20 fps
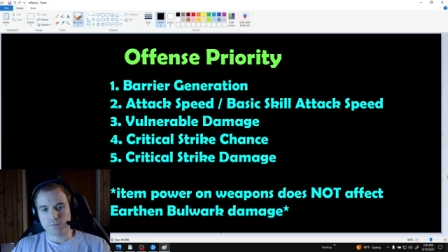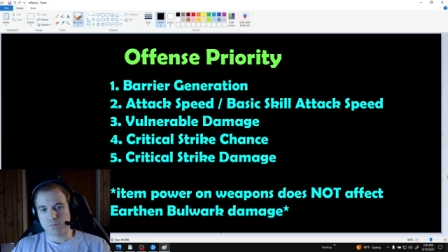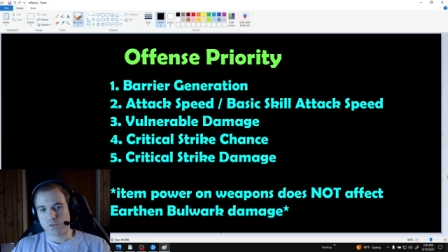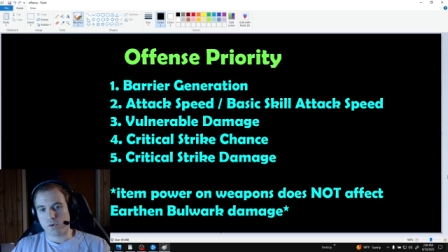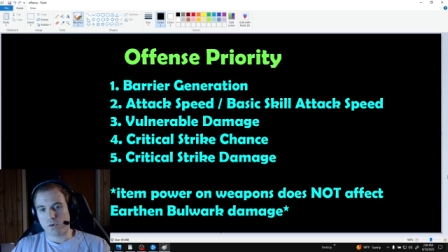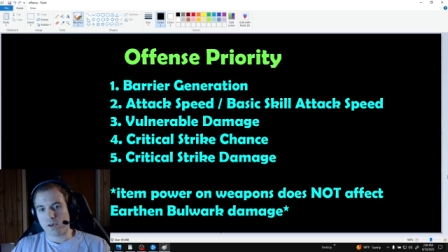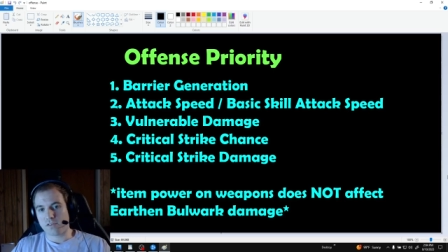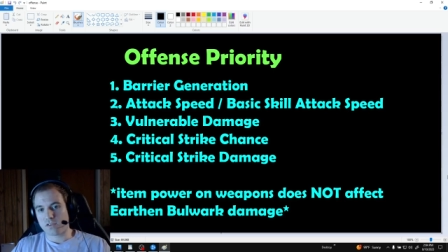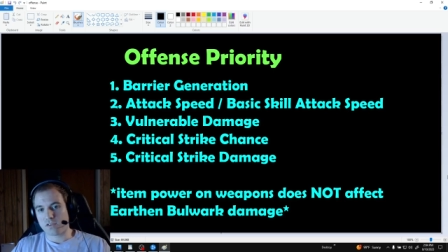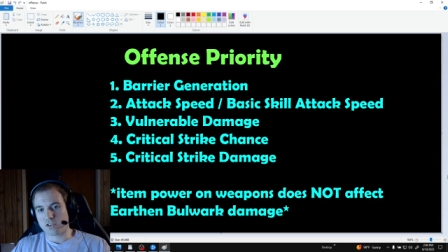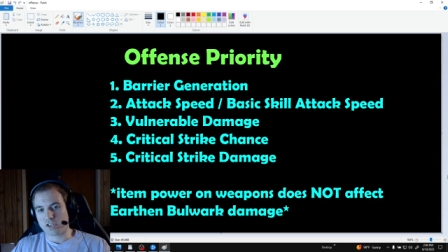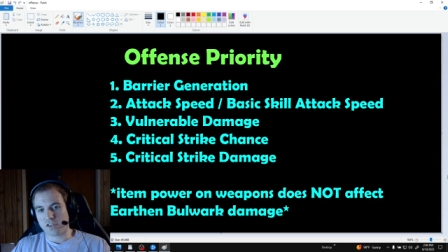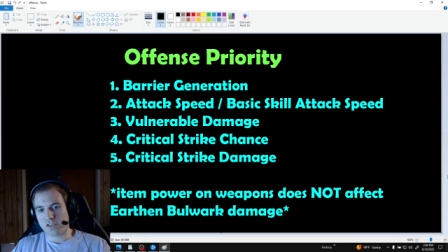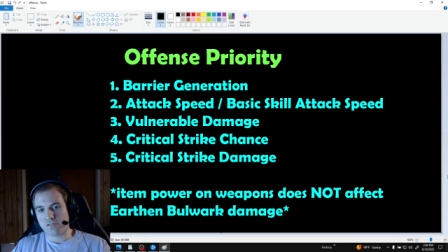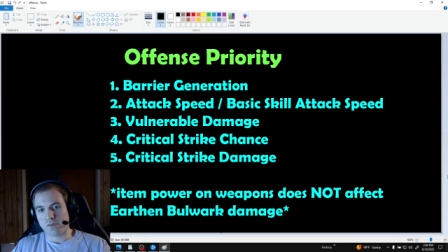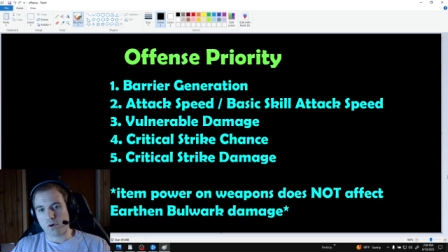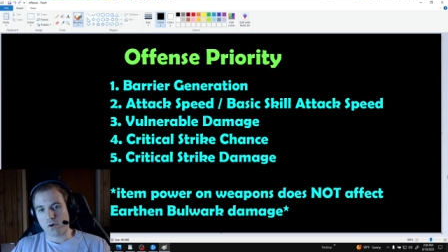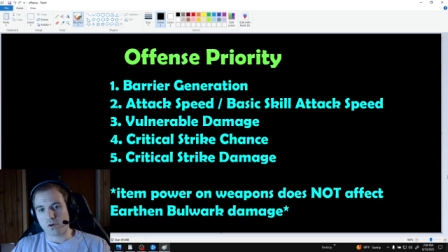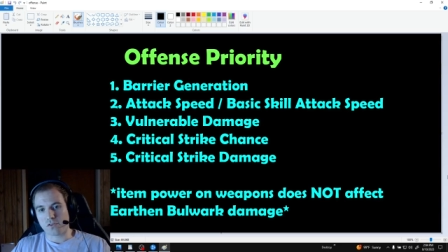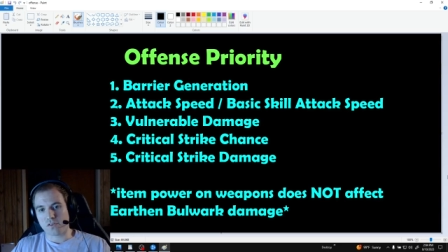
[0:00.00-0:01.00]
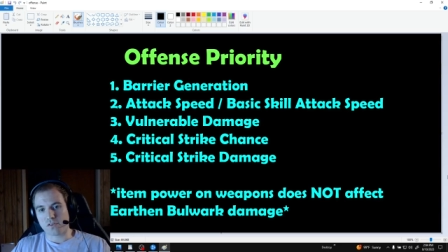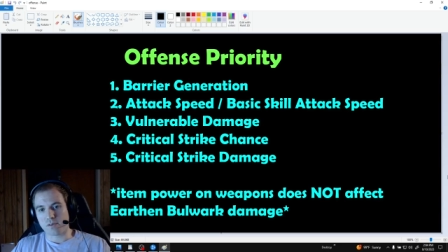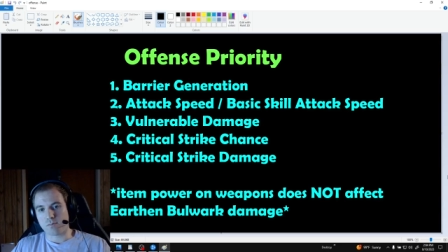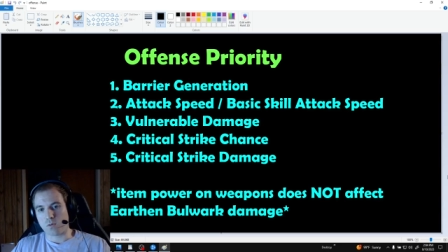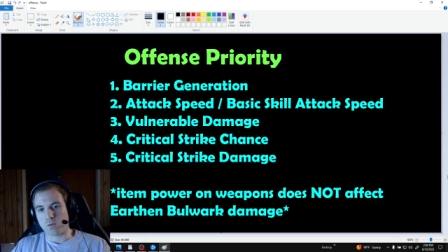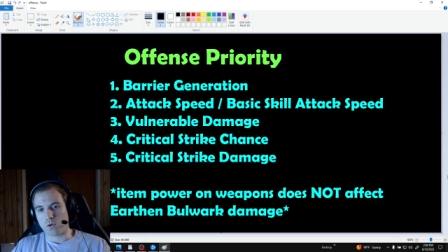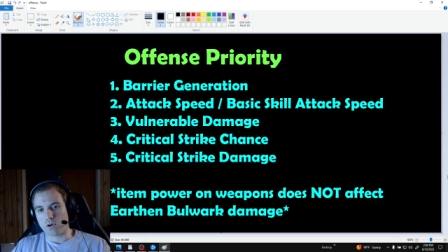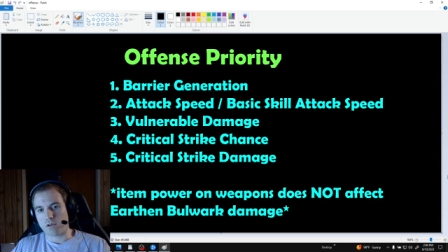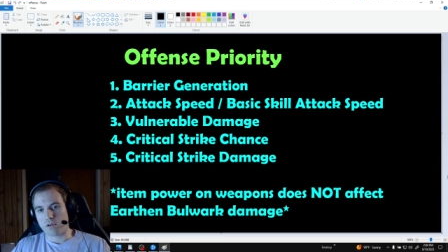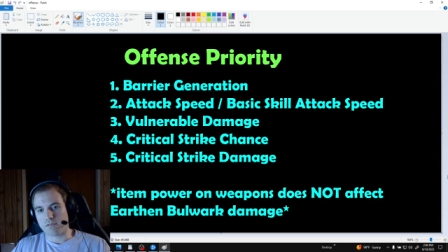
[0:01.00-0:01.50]
so I suggest focusing
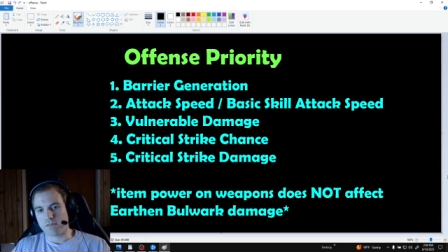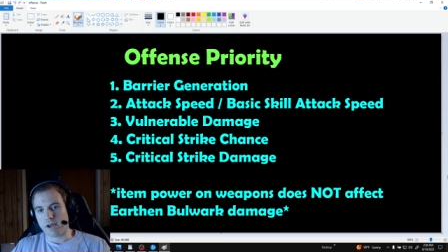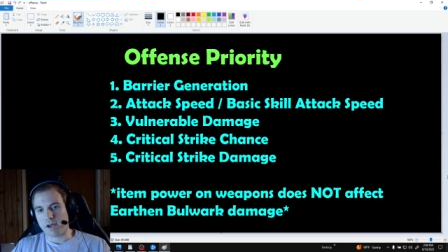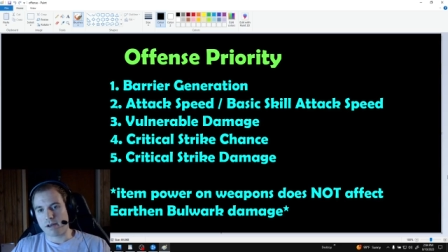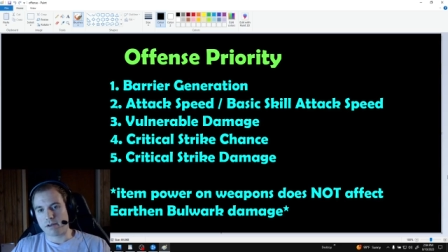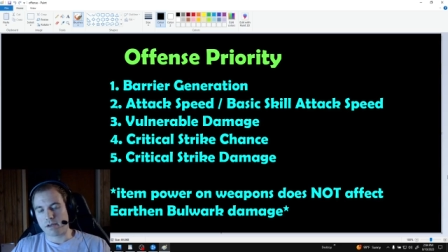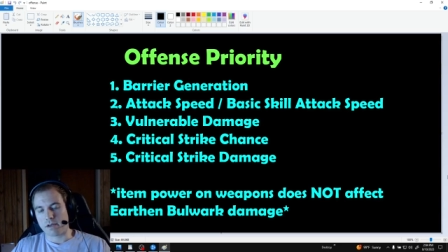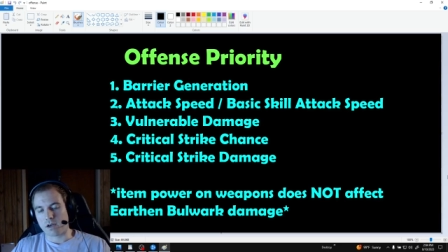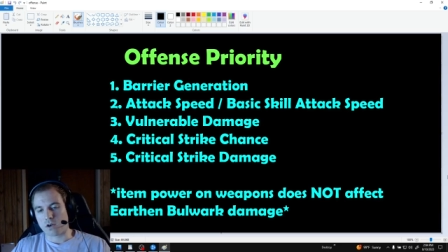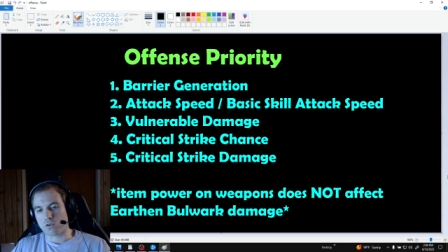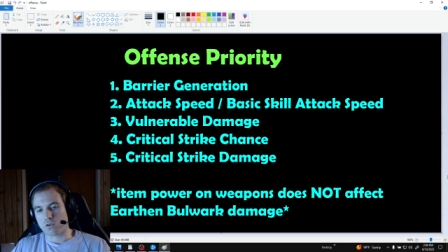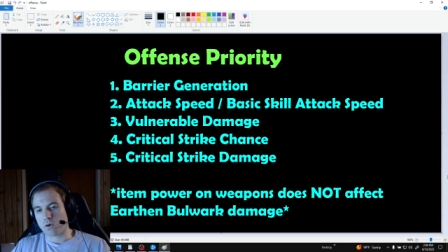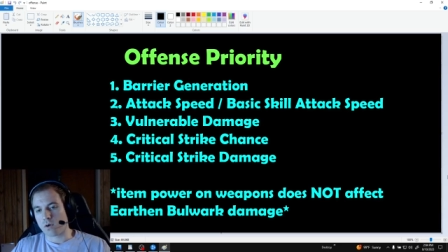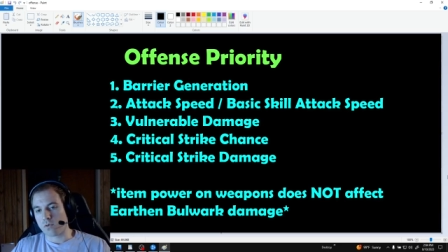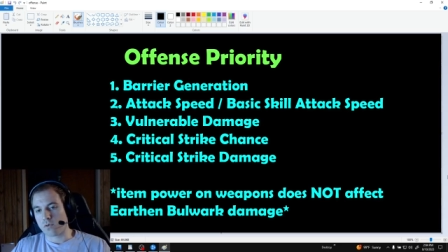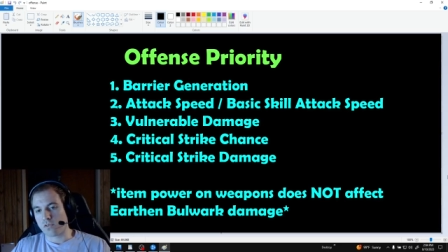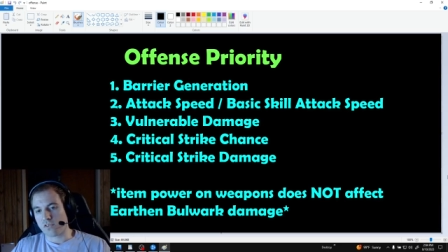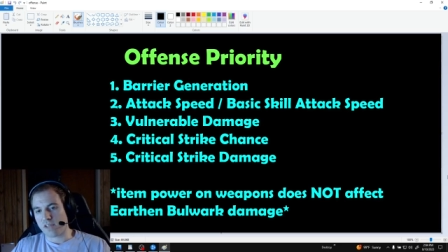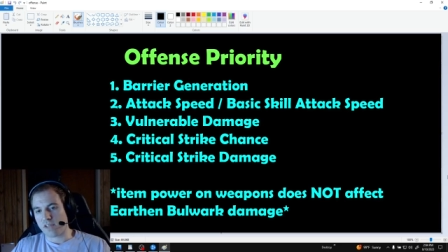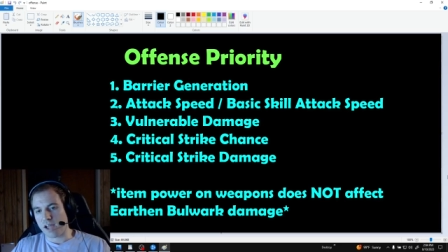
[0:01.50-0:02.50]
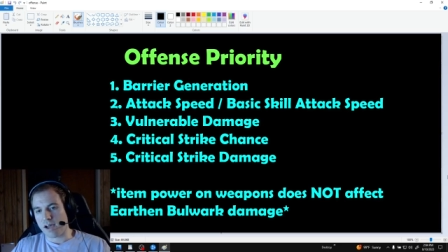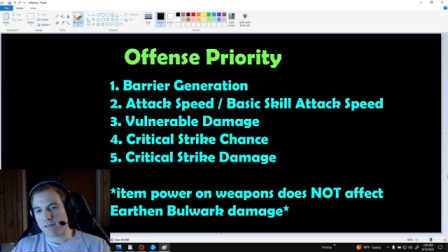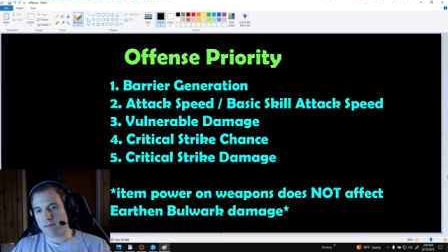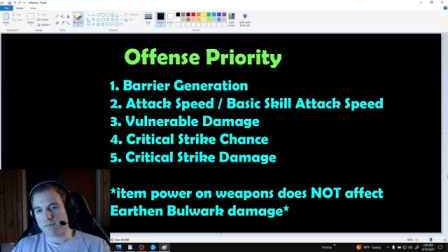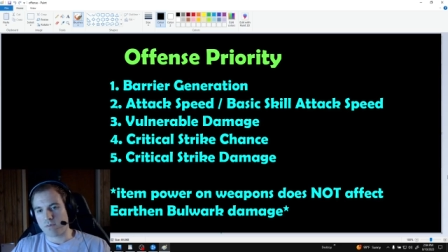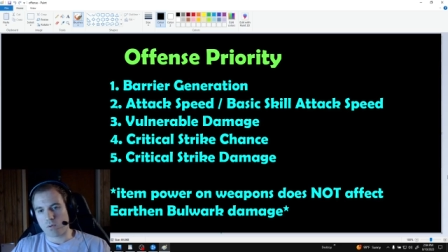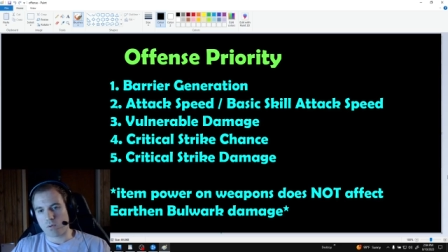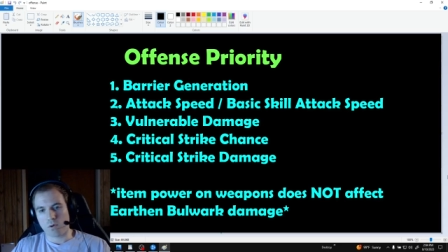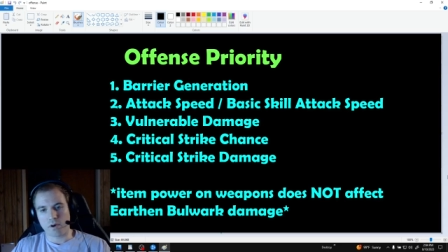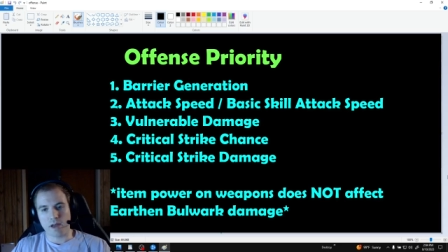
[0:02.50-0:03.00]
more on finding a crone staff
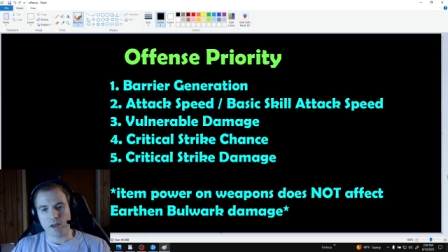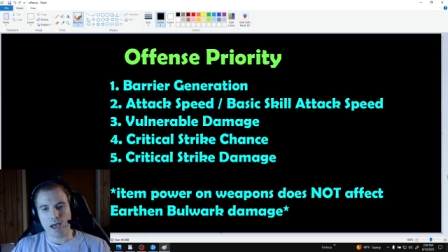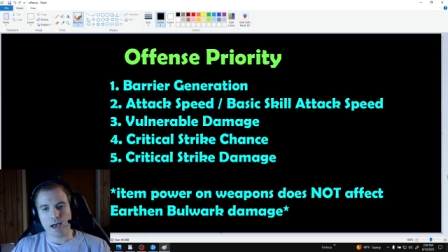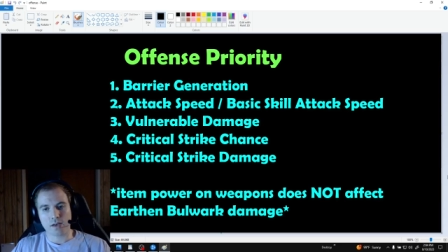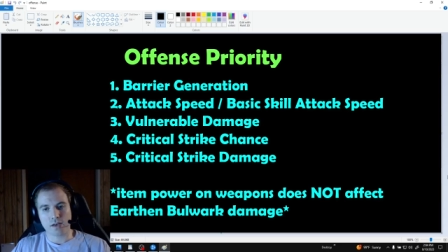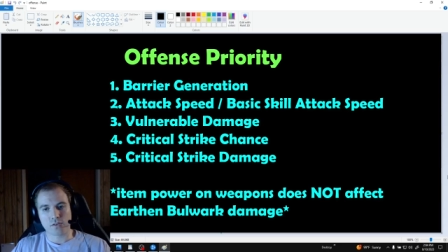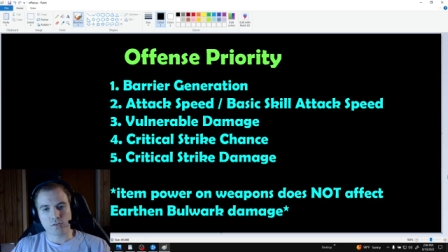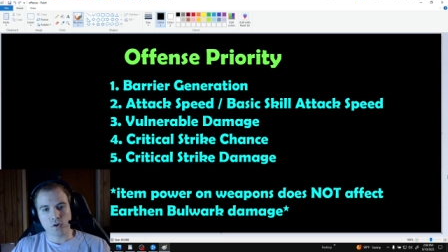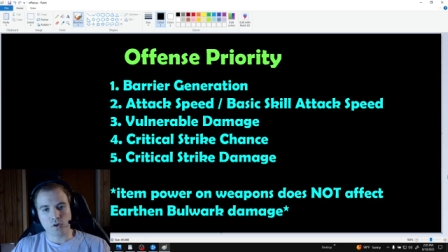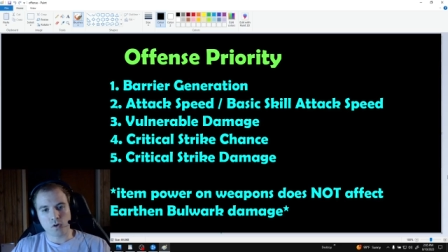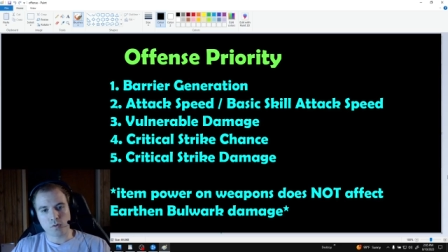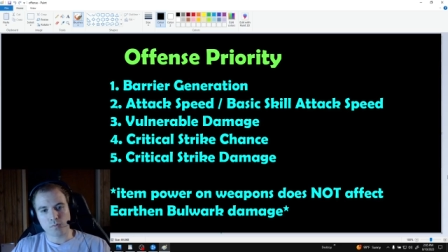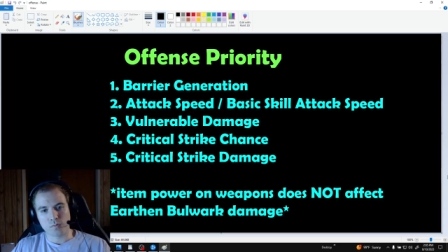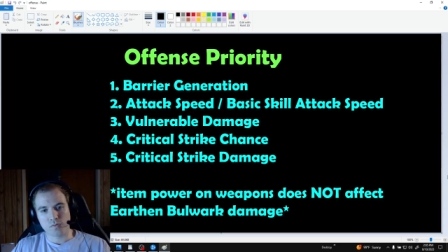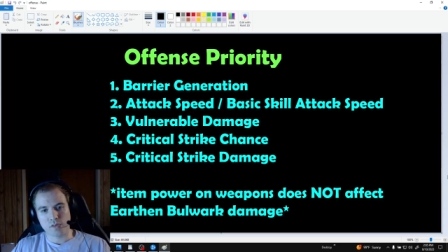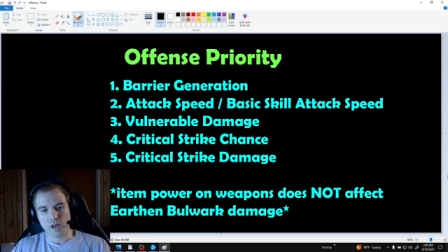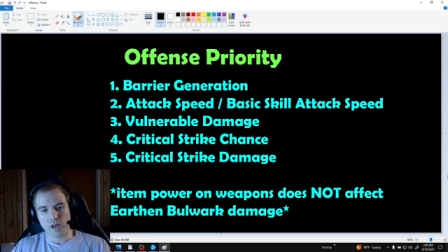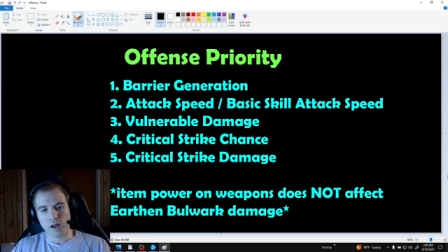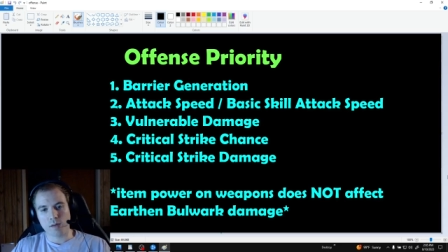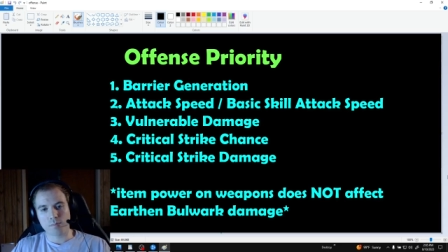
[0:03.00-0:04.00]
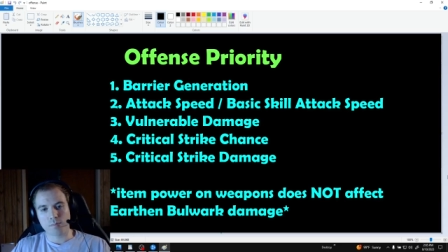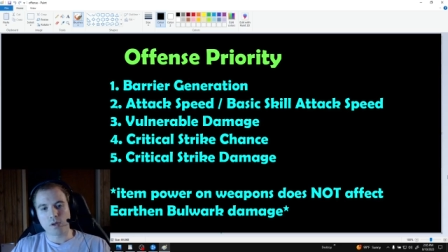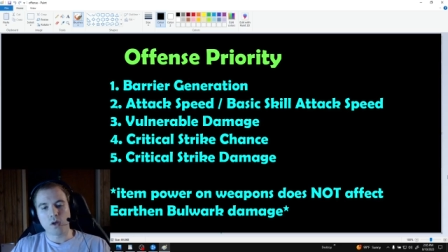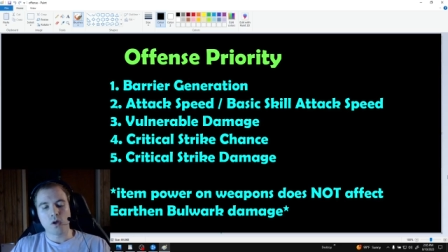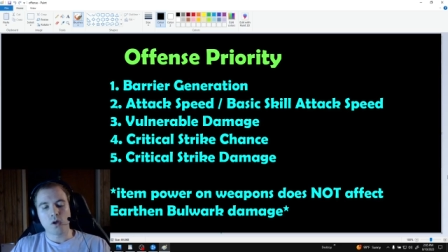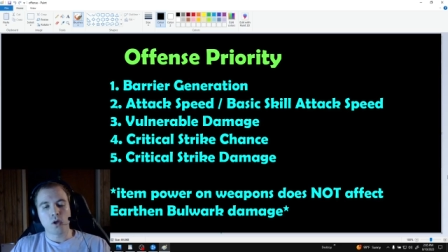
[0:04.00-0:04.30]
or an axe totem setup